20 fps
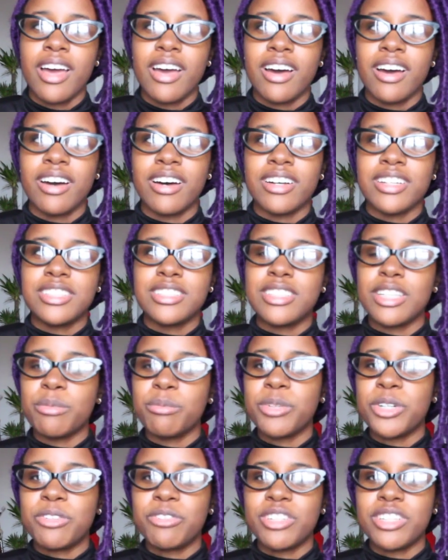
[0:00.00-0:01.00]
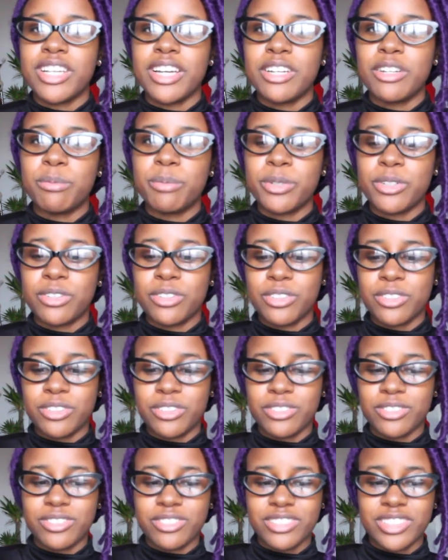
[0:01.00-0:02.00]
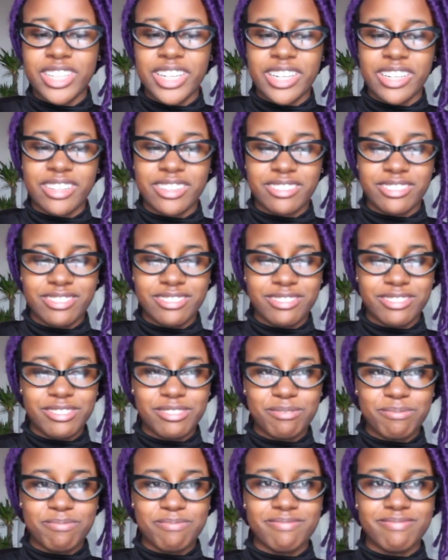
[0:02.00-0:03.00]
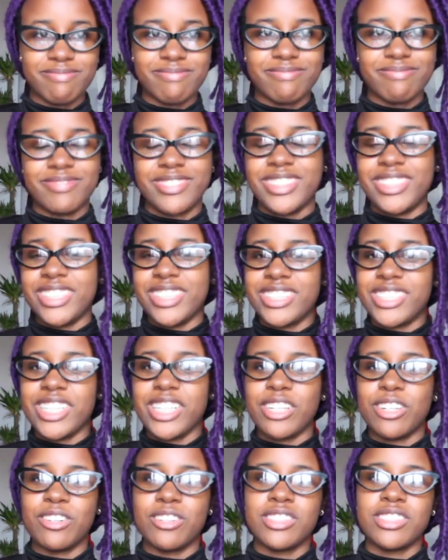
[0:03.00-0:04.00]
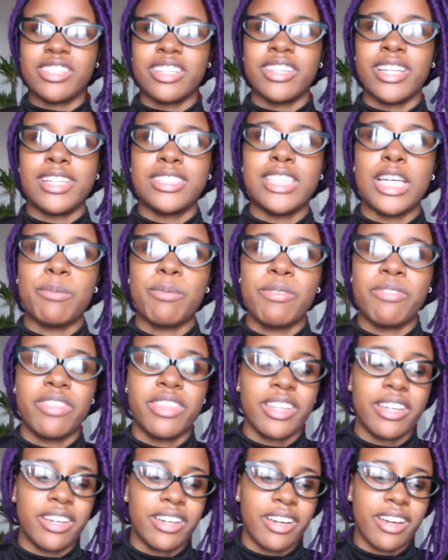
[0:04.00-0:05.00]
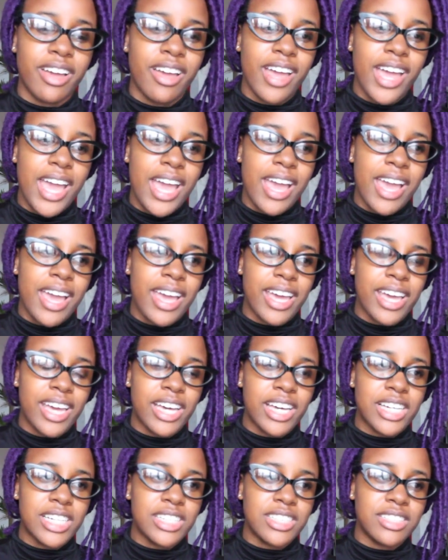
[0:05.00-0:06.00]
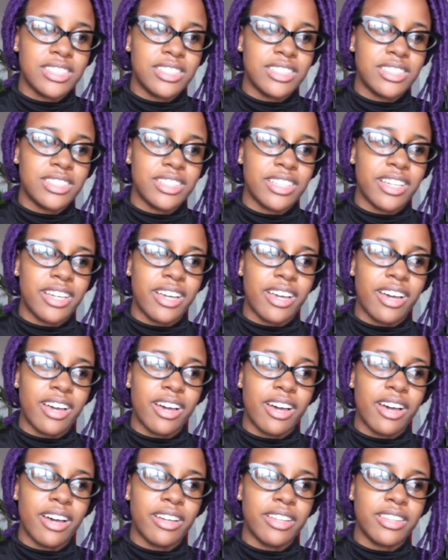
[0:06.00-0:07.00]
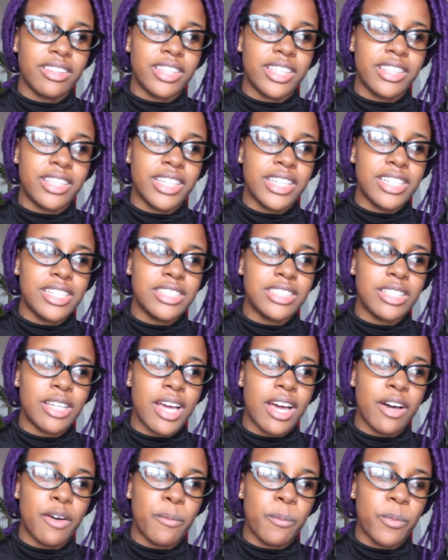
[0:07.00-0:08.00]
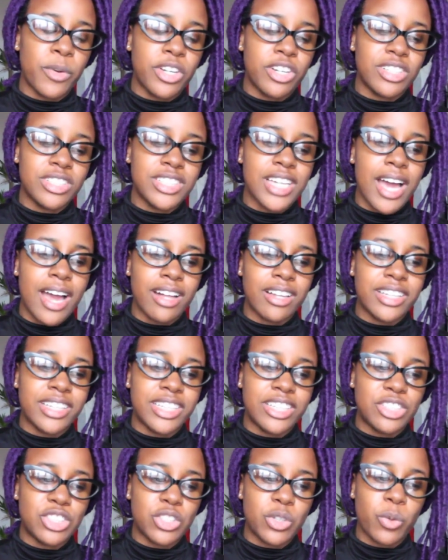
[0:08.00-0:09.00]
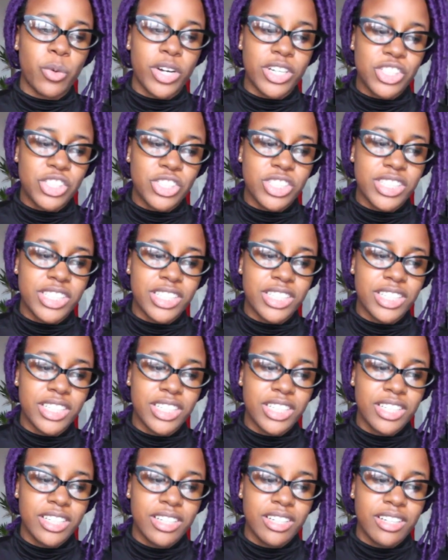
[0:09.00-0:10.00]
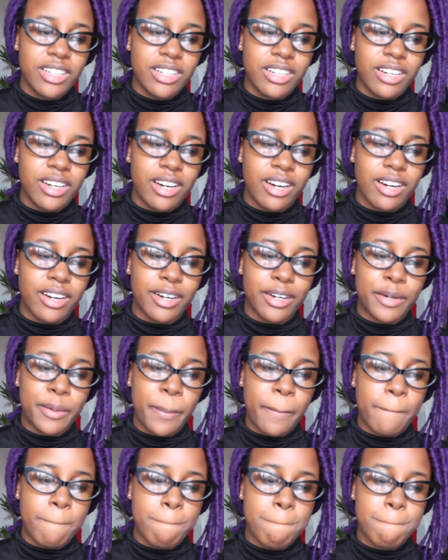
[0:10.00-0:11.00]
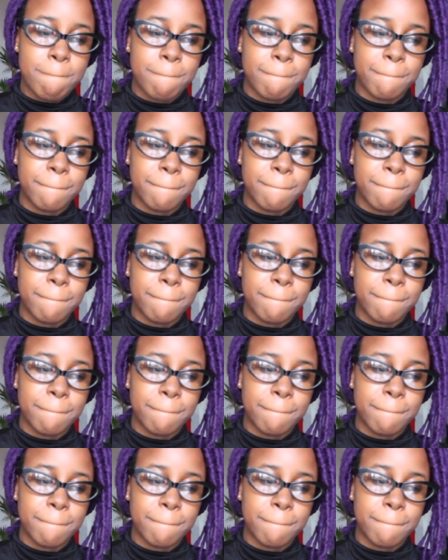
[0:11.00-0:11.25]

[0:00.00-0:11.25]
uh, somewhat relatable, like details and that type of thing. And the thing is, um, when you're tackling each question, um,